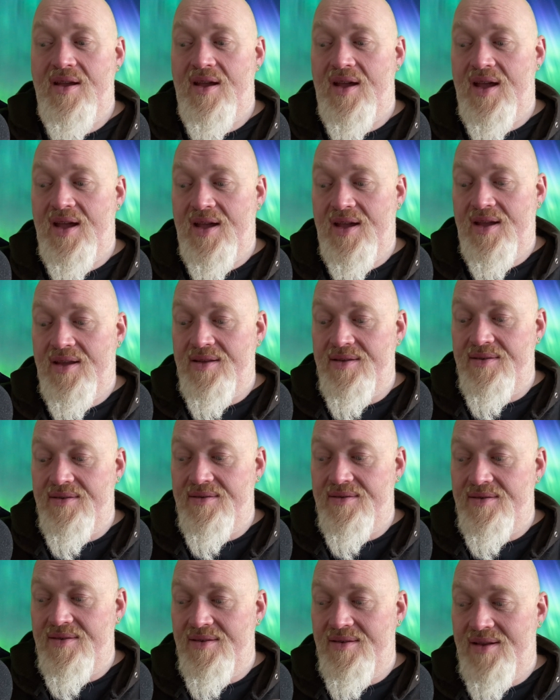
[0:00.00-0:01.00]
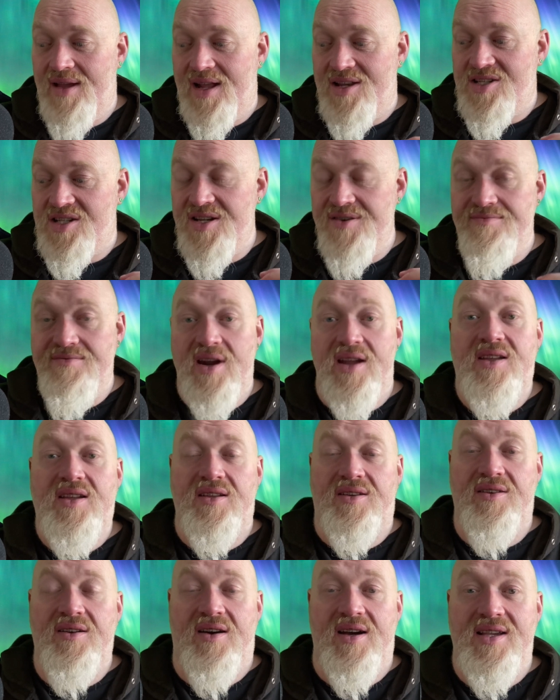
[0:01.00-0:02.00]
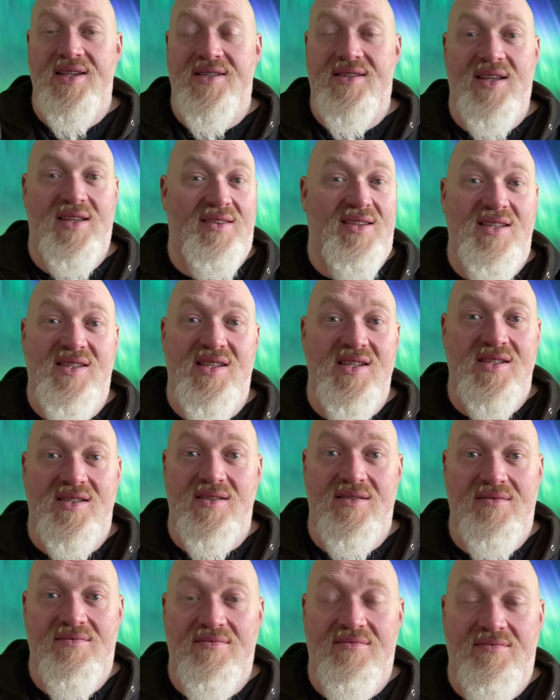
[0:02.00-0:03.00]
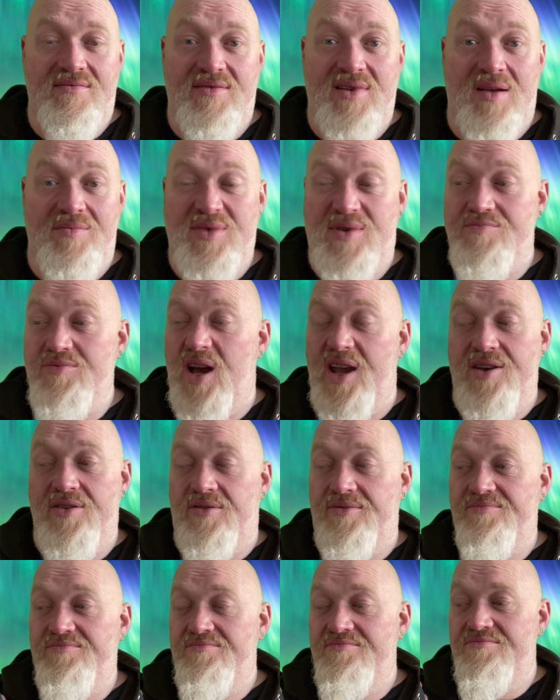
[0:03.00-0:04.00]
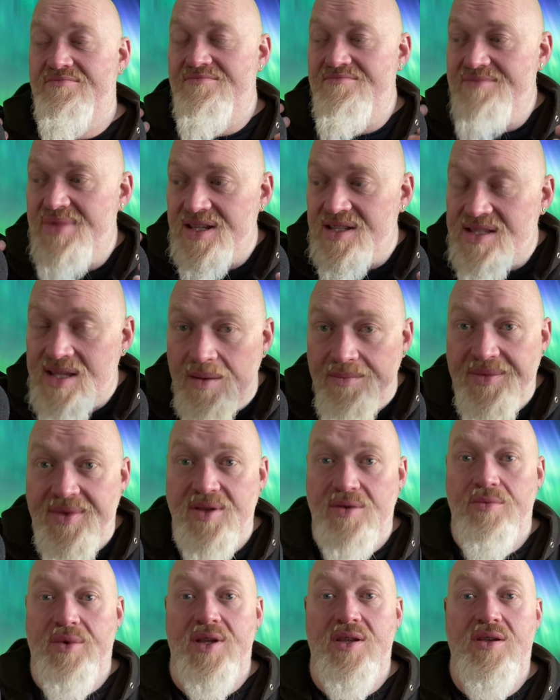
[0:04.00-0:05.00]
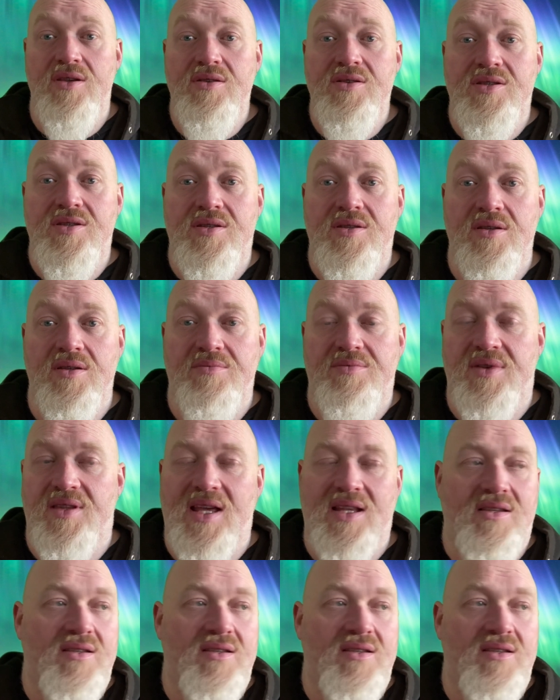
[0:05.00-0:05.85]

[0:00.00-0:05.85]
and actually recognize that this is um, may not be something we're used to, but that